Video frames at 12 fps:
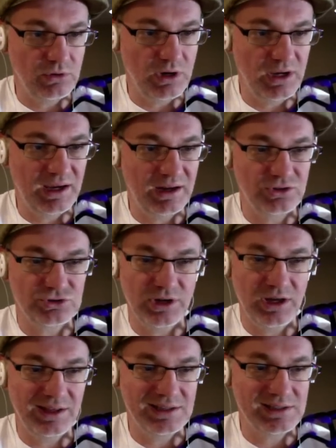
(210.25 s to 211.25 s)
Hiking on a
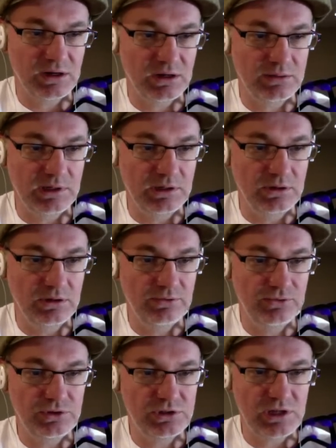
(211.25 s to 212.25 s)
trail, that's not going to be any good.
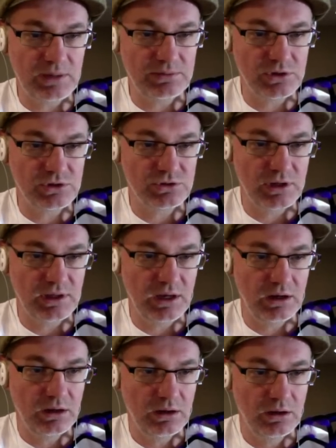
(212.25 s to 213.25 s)
Footsteps, let's try that.